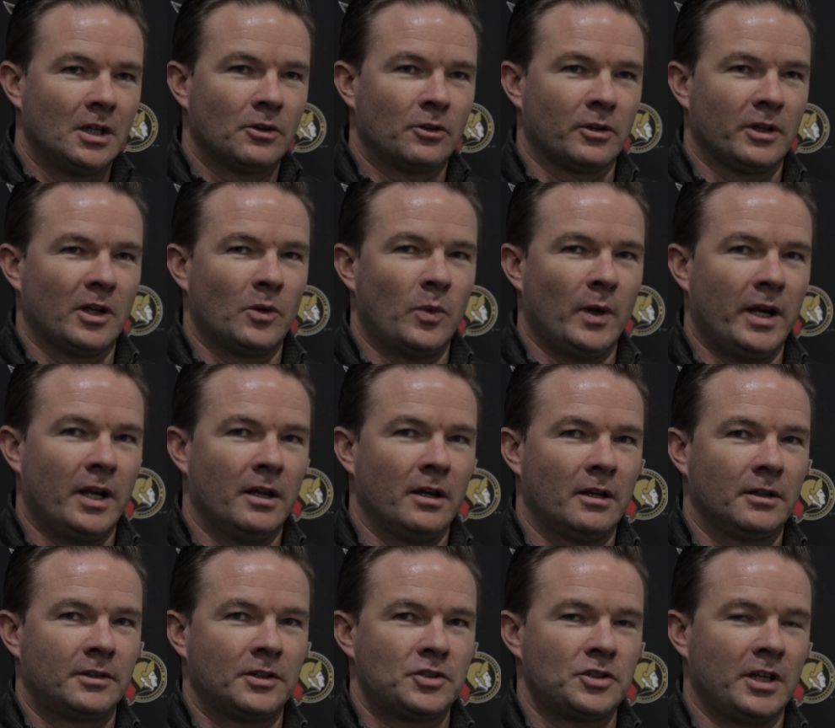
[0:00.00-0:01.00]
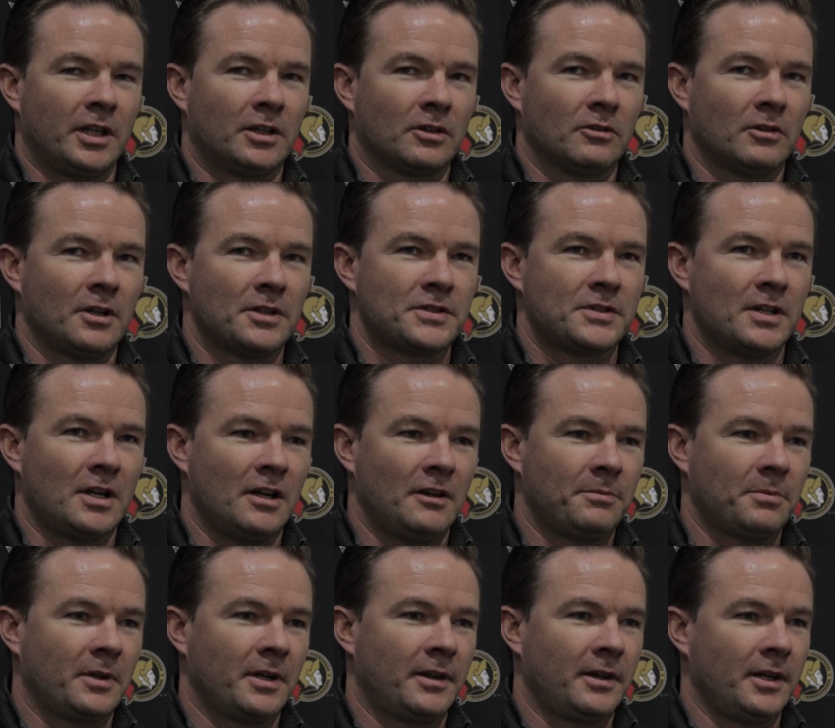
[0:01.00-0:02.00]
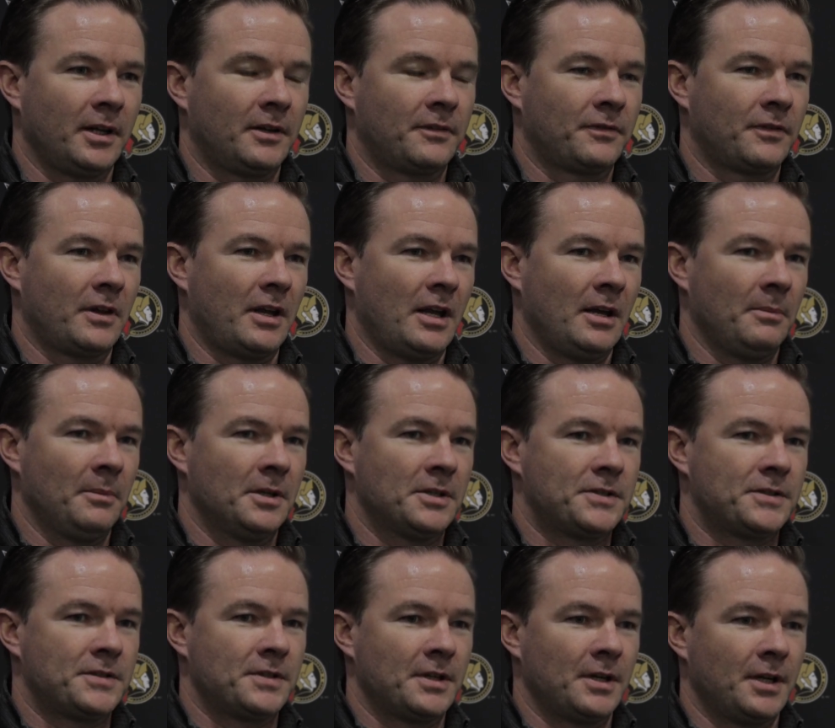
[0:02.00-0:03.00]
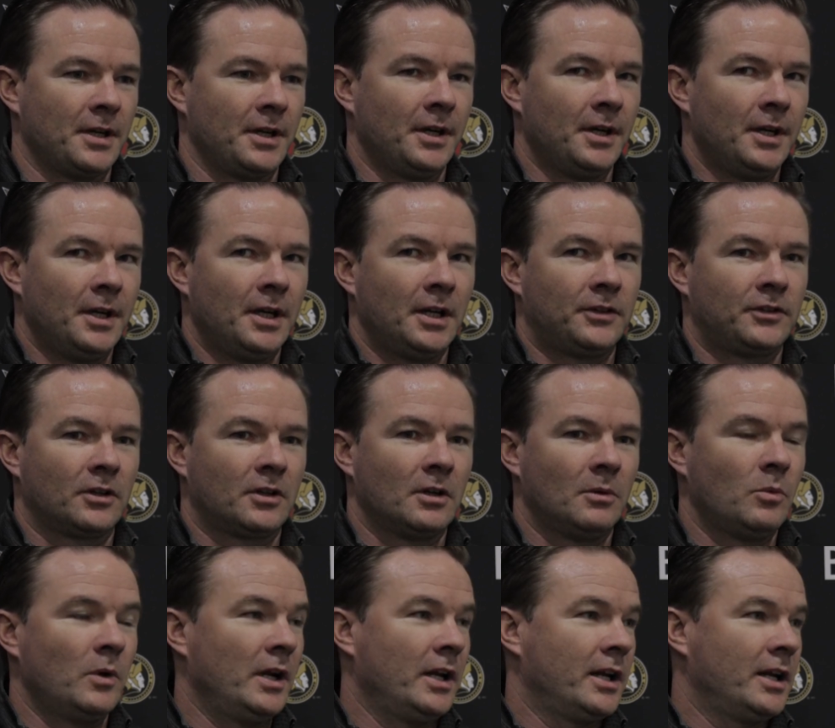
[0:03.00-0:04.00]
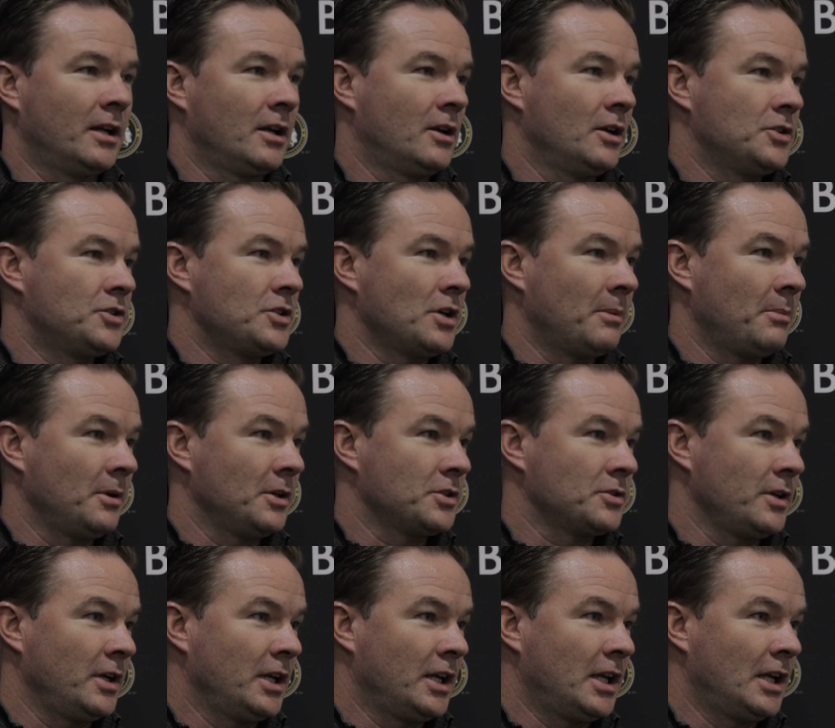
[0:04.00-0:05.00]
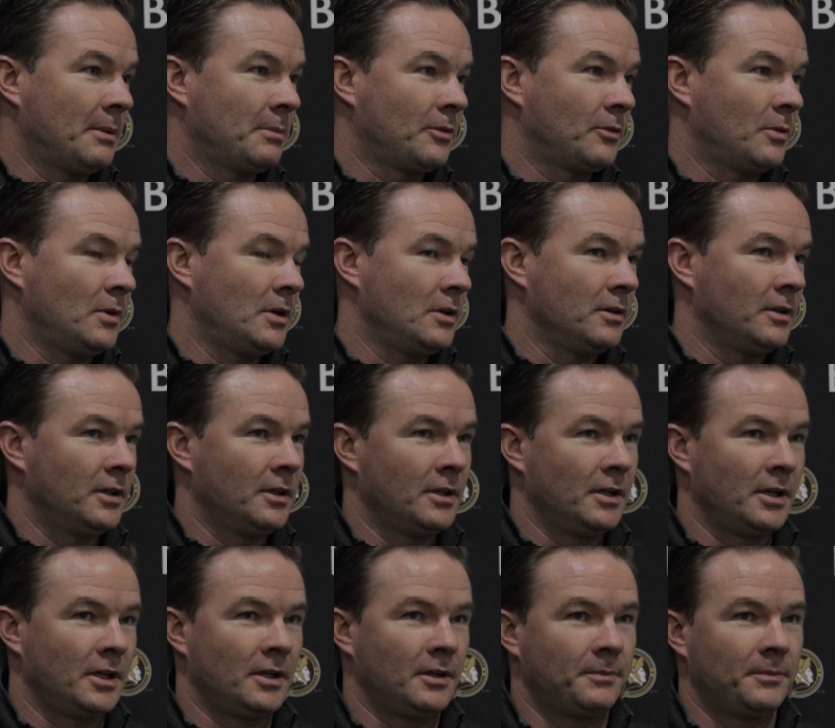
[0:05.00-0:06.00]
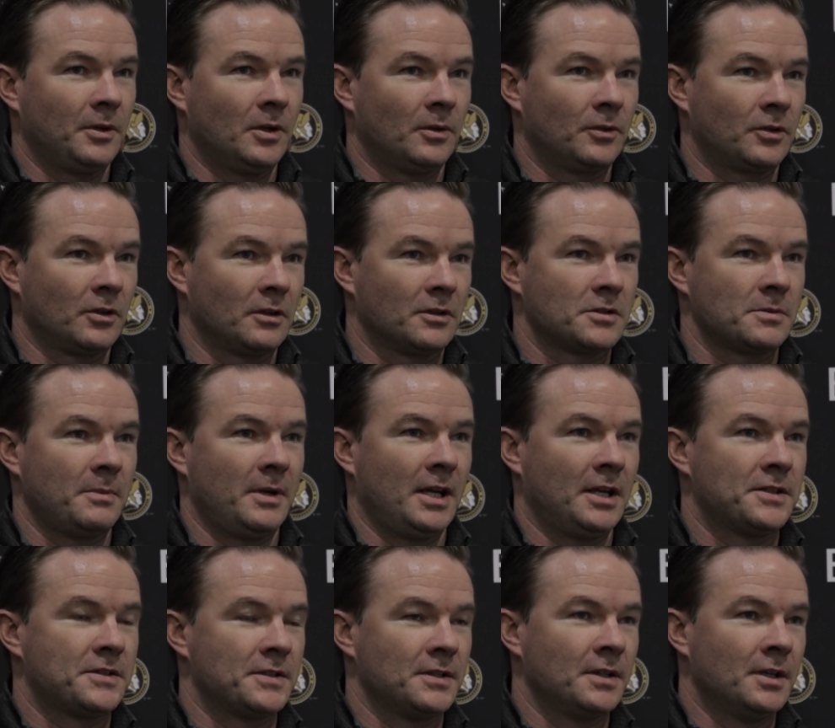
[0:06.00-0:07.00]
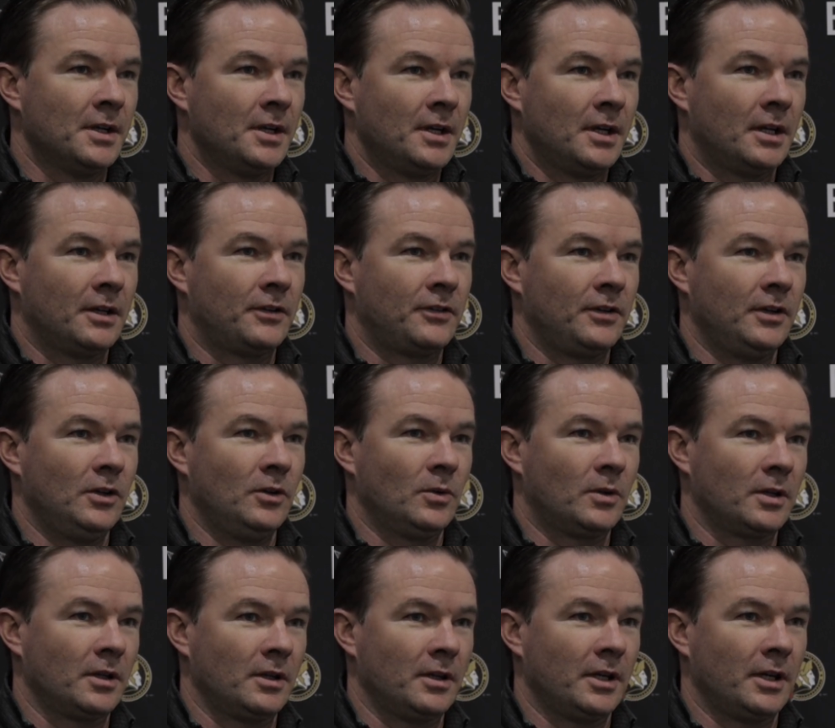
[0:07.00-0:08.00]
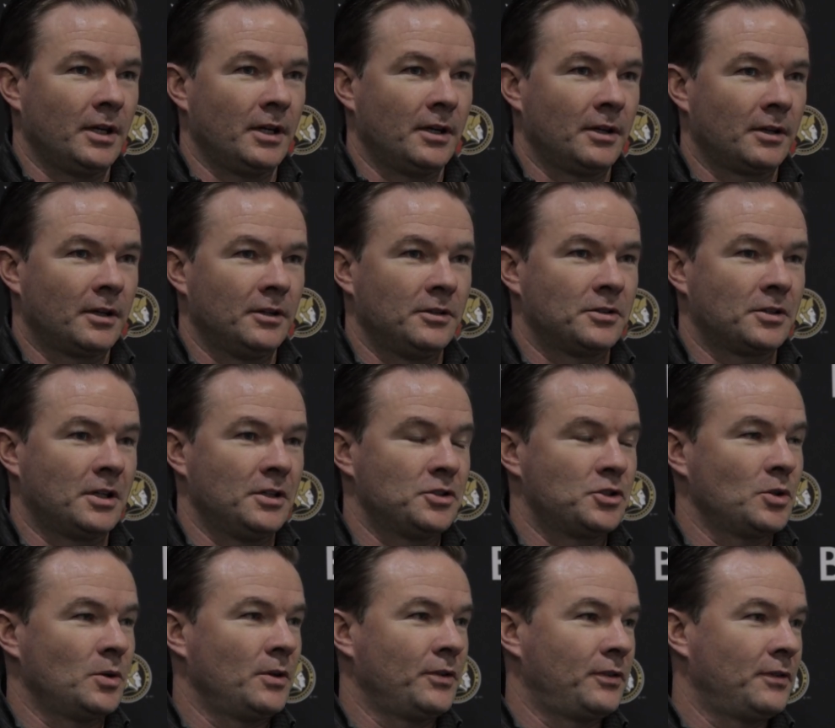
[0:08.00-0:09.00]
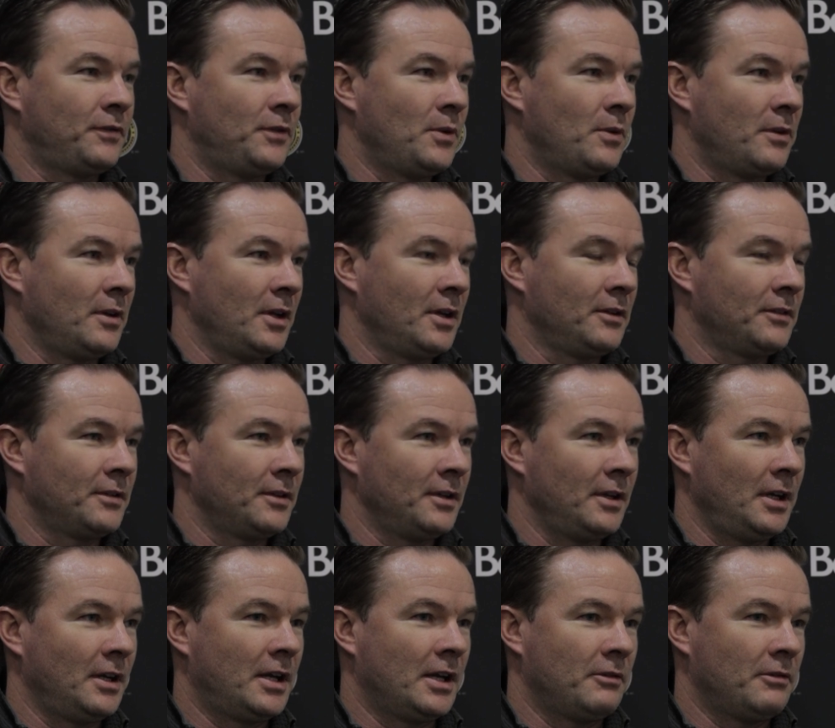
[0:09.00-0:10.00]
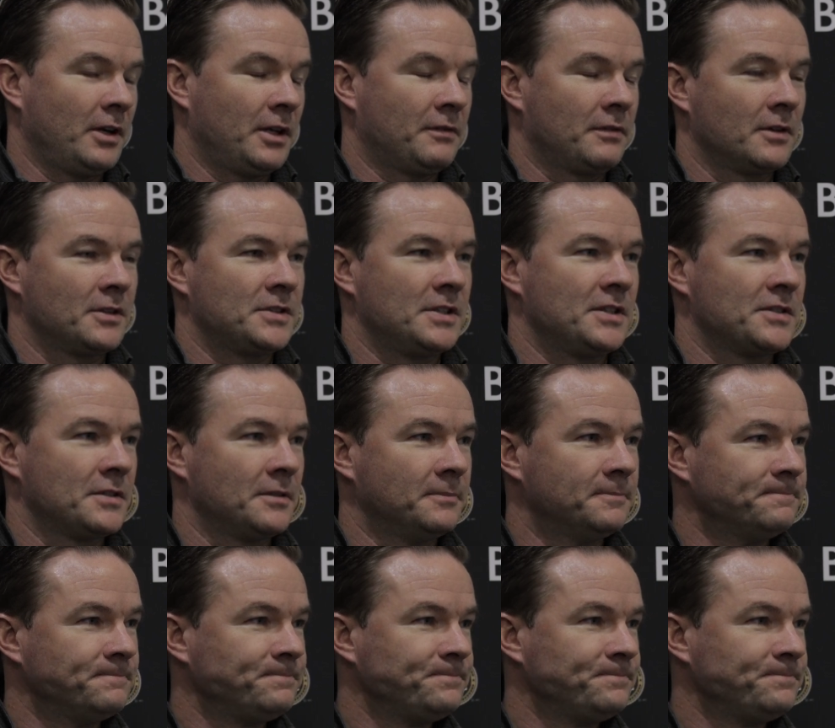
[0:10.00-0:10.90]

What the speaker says: really, a way to shake the rust off. But I think for them, it's a good way to get a good jump on training camp as well, and you know, turn some heads and see who can show us a few things and get ready for the season.